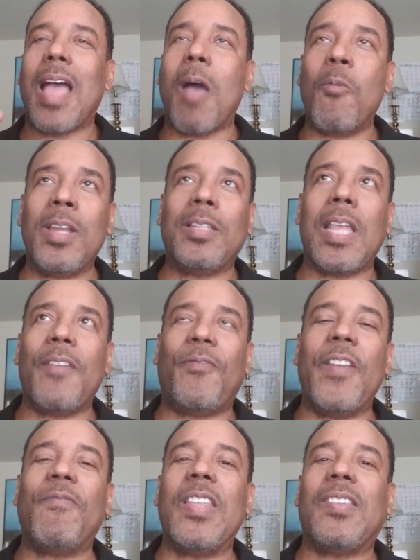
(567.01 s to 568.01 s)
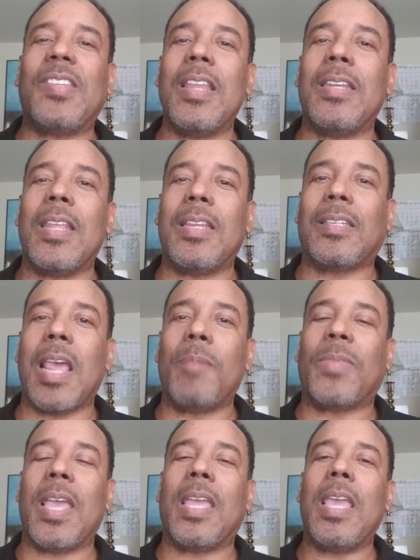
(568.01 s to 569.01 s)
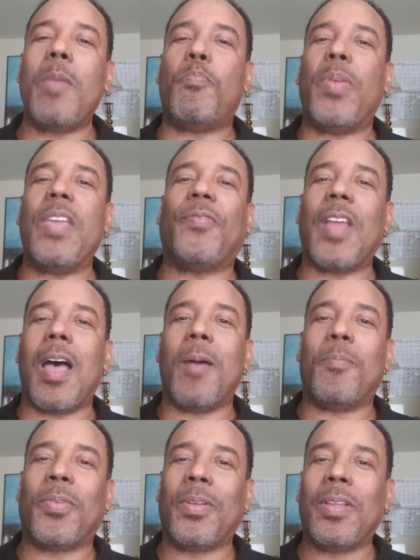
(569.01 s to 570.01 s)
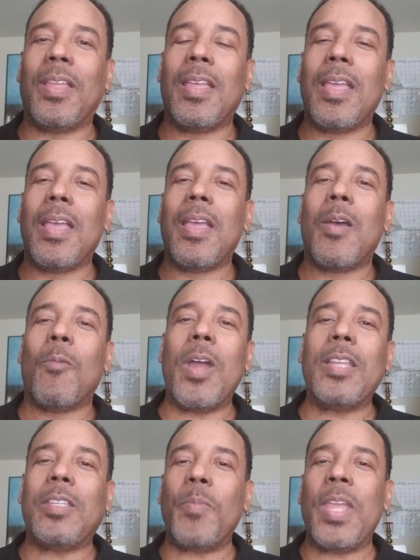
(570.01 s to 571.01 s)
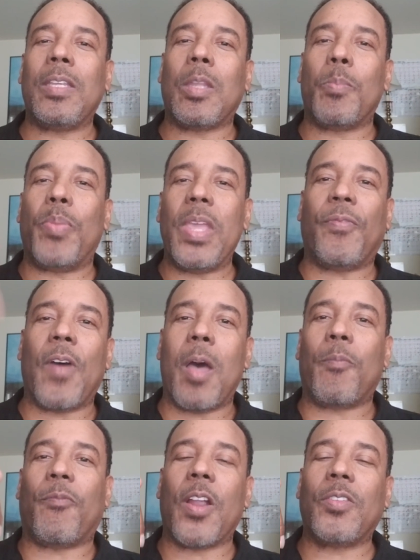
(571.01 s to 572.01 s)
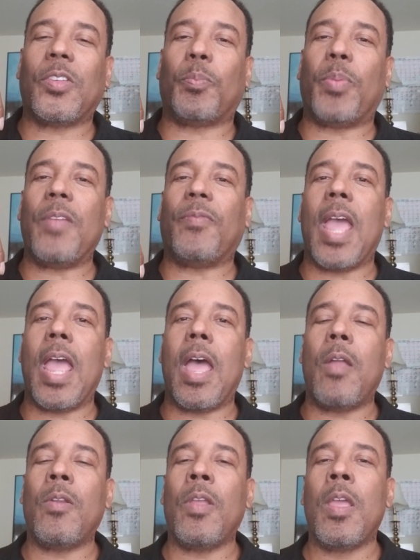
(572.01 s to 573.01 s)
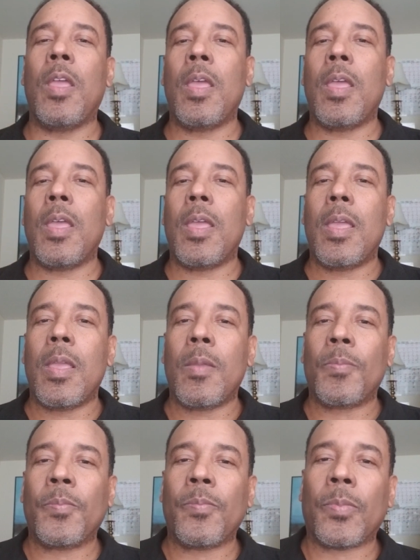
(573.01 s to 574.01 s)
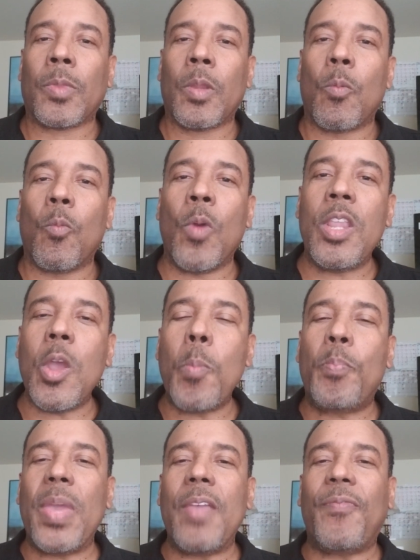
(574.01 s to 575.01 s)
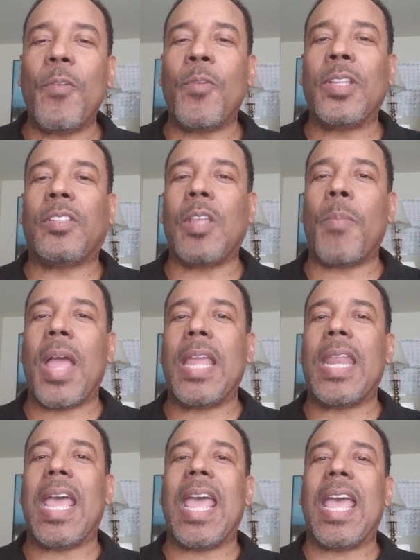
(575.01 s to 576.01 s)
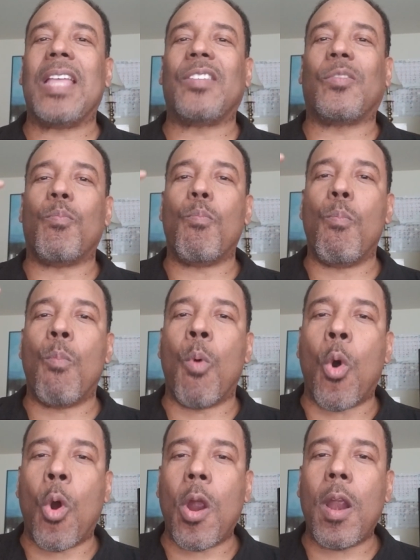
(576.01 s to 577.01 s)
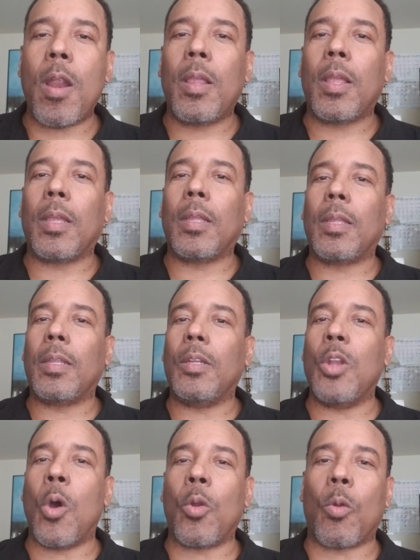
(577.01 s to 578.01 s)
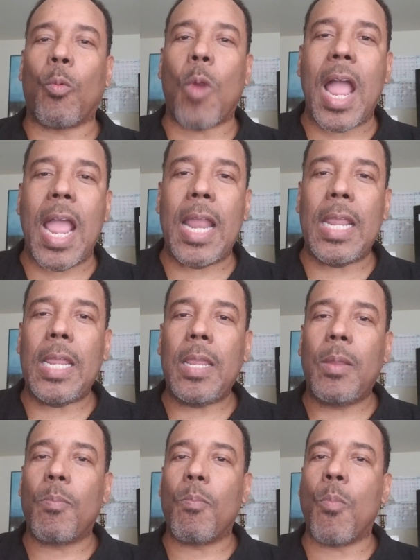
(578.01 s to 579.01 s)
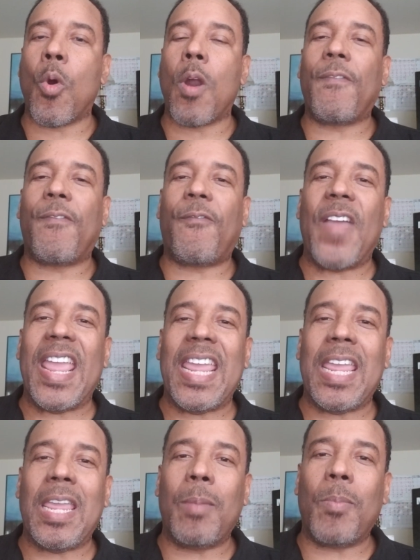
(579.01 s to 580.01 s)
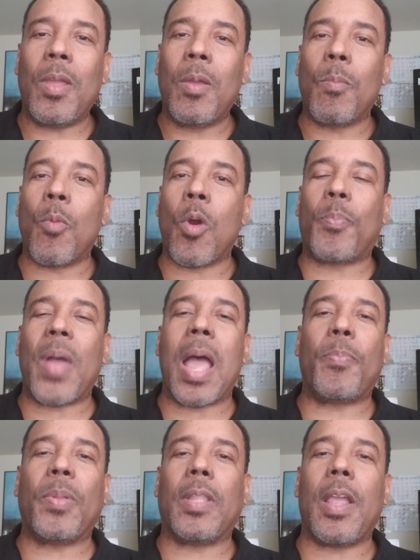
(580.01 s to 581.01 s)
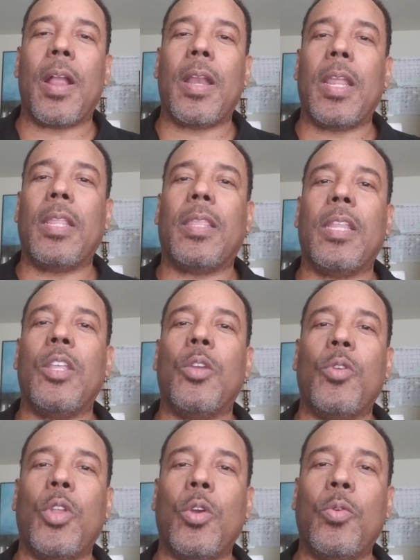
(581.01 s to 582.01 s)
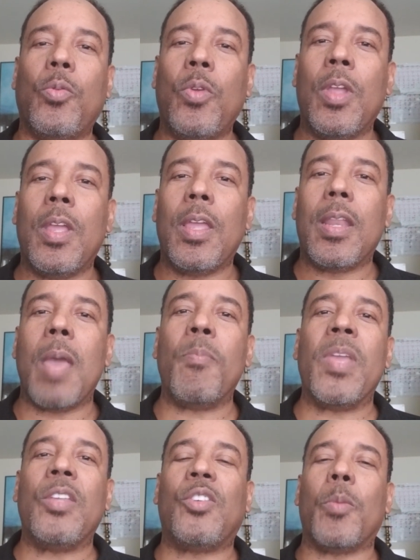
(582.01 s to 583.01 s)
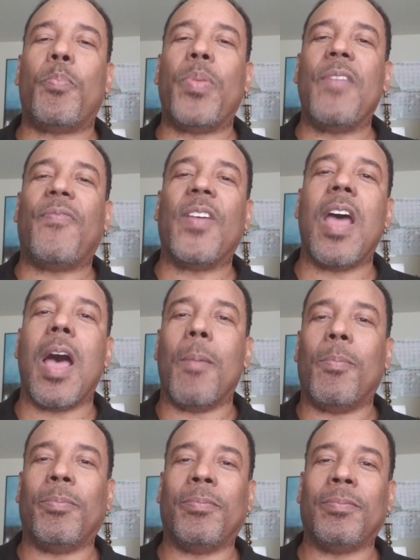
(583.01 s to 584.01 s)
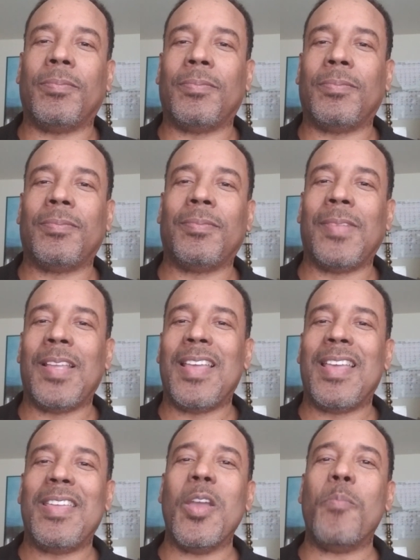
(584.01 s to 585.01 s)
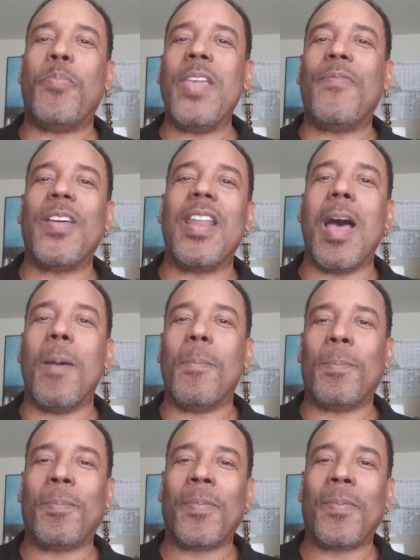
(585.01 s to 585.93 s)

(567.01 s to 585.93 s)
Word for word: I want to say 50 Cent did the same thing. He beefed up. What does it mean to beef up versus beef down? When you beefing with somebody that has more notoriety, more fame, more popularity than you do, that means you're beefing up. You're beefing up.